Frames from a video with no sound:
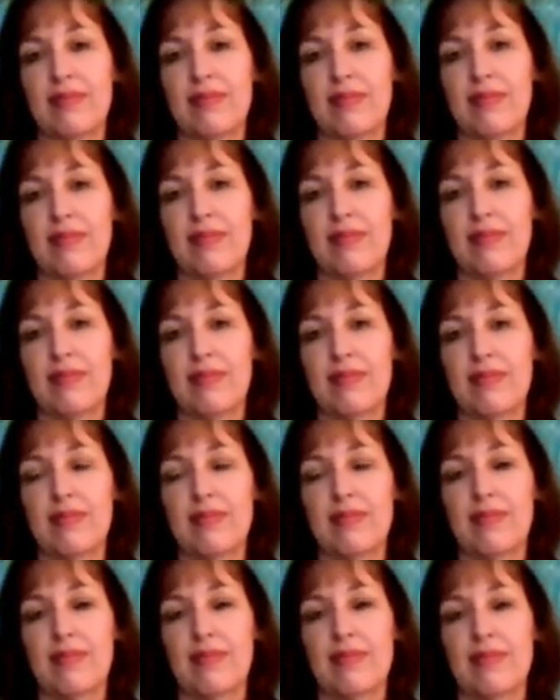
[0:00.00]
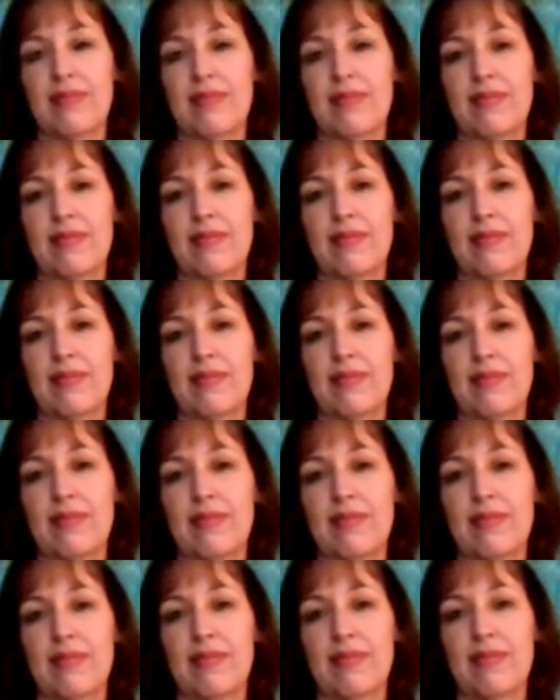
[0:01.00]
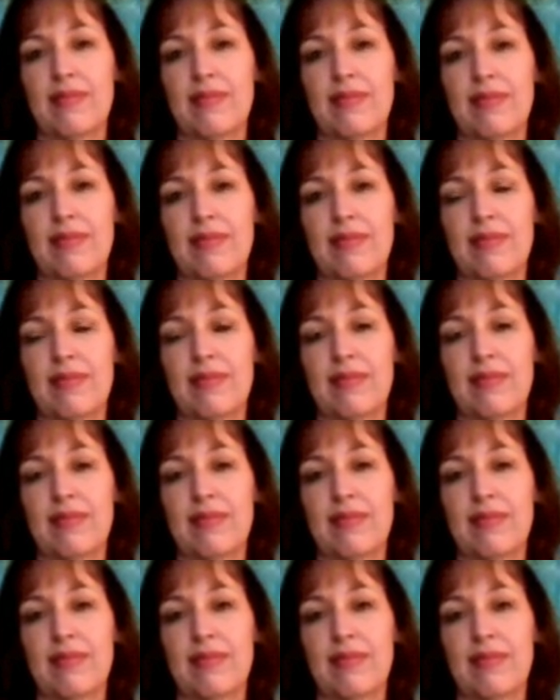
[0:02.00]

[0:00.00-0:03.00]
The person shown says nothing.